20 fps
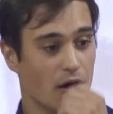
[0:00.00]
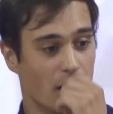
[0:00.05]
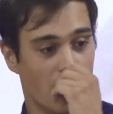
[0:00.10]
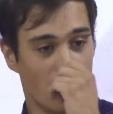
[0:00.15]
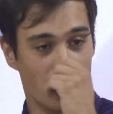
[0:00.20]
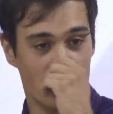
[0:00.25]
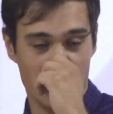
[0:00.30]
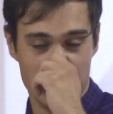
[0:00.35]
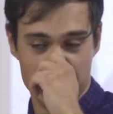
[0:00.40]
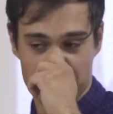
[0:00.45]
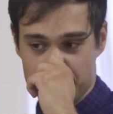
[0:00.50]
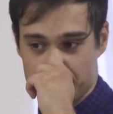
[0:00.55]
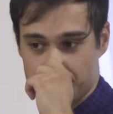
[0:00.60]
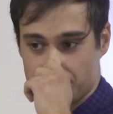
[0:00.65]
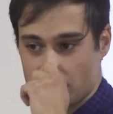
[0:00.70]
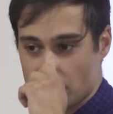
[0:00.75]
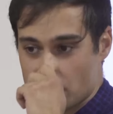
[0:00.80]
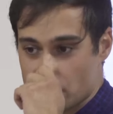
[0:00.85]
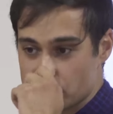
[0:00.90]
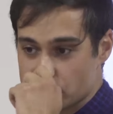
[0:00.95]
All right,
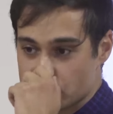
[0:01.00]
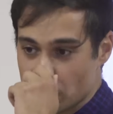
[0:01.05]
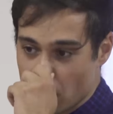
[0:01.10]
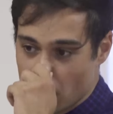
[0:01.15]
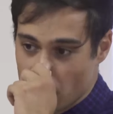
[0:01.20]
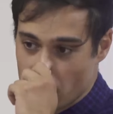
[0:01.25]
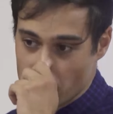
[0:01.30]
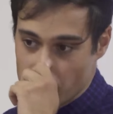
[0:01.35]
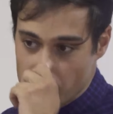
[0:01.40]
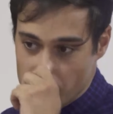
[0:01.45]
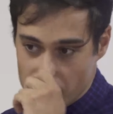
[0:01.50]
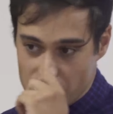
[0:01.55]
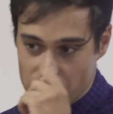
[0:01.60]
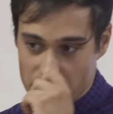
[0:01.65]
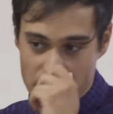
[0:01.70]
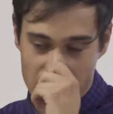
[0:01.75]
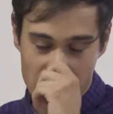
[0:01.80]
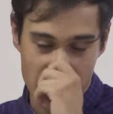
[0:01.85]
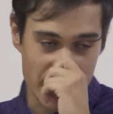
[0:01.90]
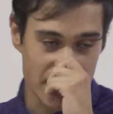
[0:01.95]
so
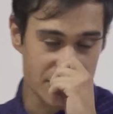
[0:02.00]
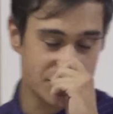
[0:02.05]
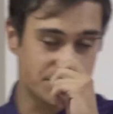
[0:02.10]
I